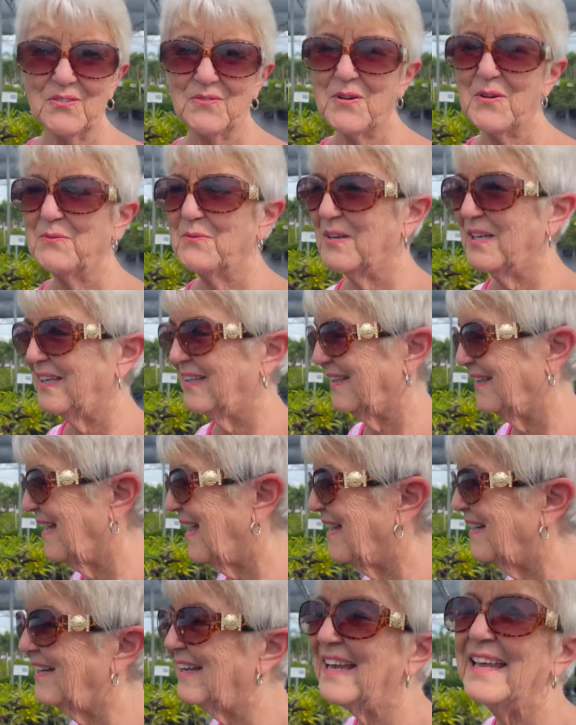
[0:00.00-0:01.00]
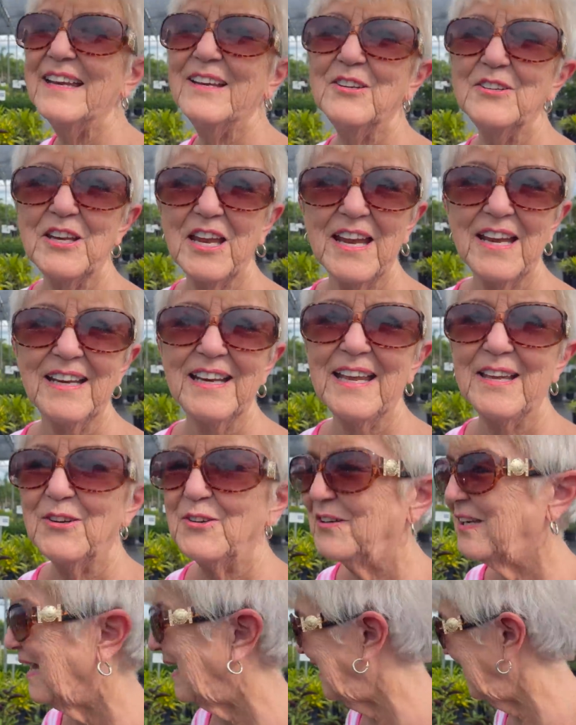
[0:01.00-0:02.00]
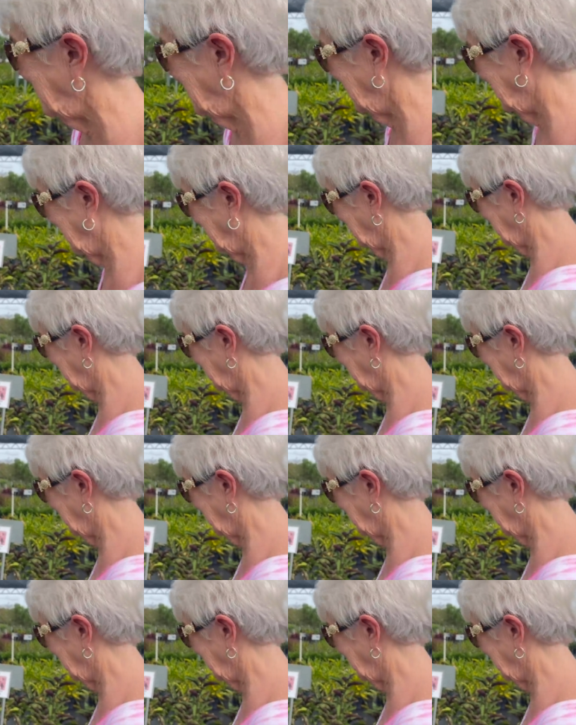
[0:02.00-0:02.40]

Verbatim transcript: Maybe, or maybe not. Later date.